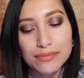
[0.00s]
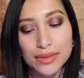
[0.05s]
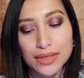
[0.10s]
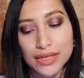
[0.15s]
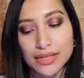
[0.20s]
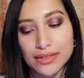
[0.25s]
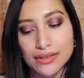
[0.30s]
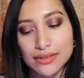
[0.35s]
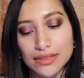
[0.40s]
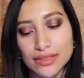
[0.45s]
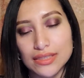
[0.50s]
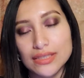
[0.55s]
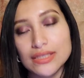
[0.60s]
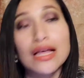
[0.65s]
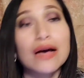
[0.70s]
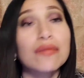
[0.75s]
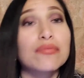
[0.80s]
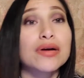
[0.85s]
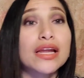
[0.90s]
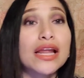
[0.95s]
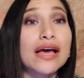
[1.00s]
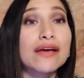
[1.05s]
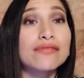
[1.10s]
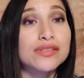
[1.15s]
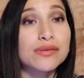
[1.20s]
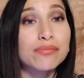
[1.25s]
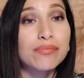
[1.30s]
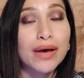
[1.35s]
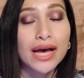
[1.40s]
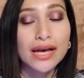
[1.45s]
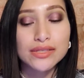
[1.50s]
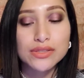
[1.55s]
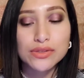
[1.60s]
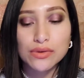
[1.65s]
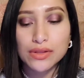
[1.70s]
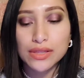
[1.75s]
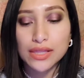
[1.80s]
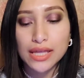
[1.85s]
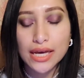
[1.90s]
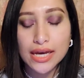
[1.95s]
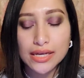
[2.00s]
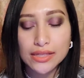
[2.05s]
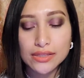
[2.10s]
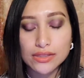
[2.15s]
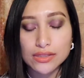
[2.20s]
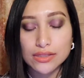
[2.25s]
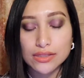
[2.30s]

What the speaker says: but I'm gonna have to pass on that.